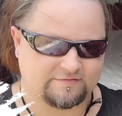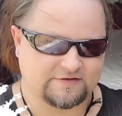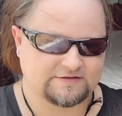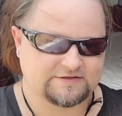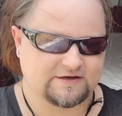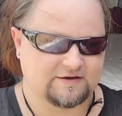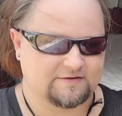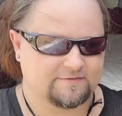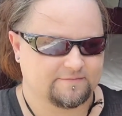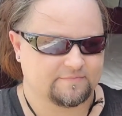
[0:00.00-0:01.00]
of these uh,
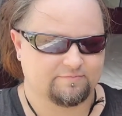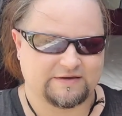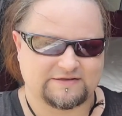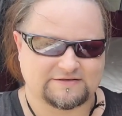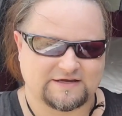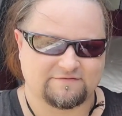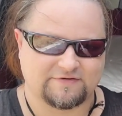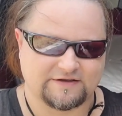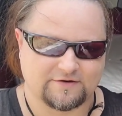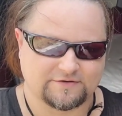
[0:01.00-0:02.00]
bed design
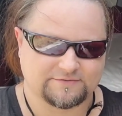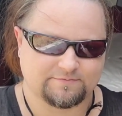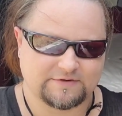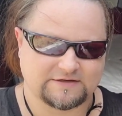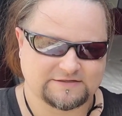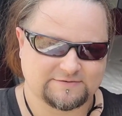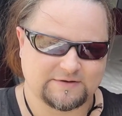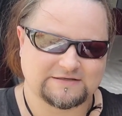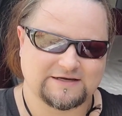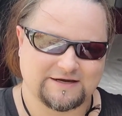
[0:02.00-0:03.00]
videos because that's
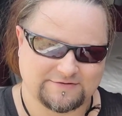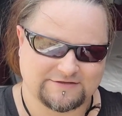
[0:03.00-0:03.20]
because I am